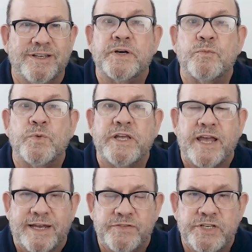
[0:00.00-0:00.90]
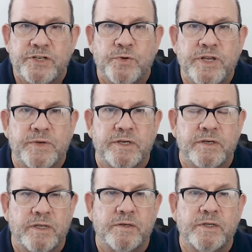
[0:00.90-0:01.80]
But we have the
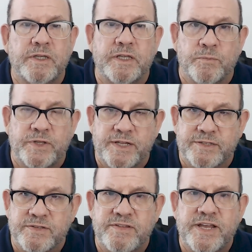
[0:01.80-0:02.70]
agreement, and it's